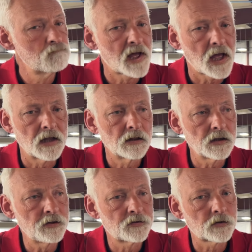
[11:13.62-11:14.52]
At
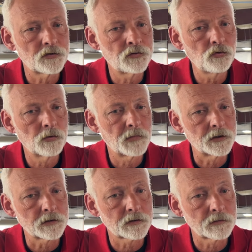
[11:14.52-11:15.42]
least 2 a
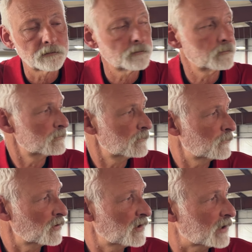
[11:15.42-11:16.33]
month for
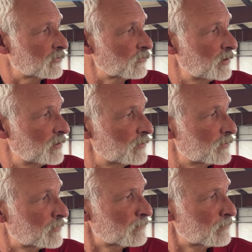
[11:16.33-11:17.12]
the last 3 years.